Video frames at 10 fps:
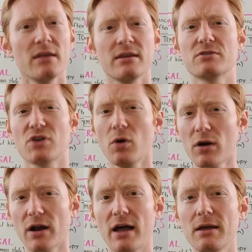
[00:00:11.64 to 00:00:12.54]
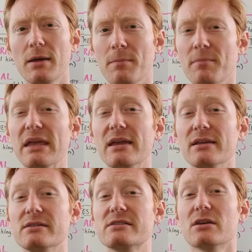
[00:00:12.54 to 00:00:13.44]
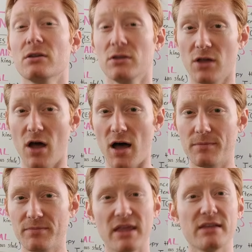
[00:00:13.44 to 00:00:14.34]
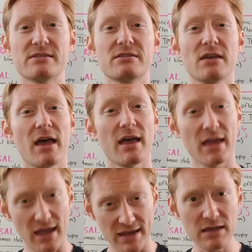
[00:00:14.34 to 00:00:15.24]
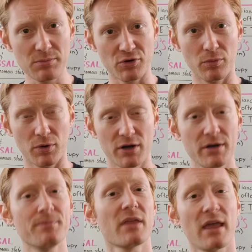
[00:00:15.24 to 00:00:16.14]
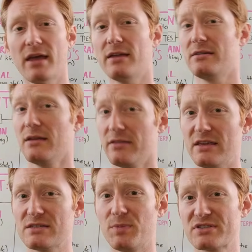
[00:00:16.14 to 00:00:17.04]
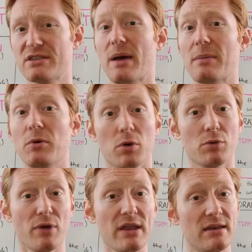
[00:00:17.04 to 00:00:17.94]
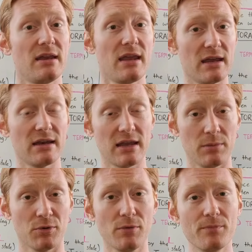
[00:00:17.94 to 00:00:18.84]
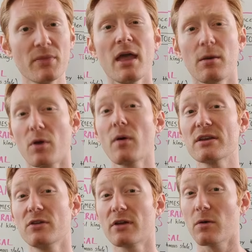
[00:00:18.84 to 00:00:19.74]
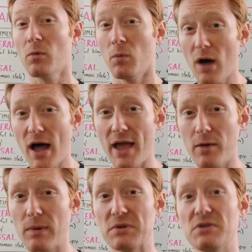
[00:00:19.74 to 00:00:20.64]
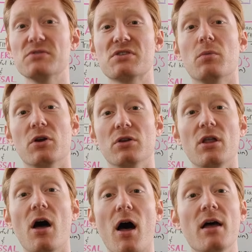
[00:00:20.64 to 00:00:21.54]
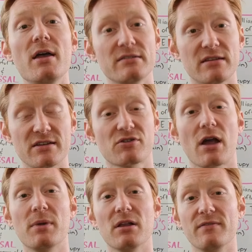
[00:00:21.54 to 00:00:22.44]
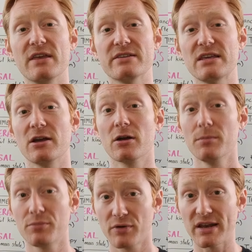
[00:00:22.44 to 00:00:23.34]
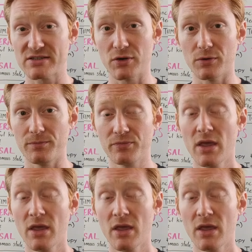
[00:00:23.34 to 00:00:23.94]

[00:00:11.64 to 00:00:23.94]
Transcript: Now, Torah means law. It's a Hebrew word, and these books of the Bible were written in Hebrew. And we're going to look at why we would use the word law to describe all of this here pretty soon.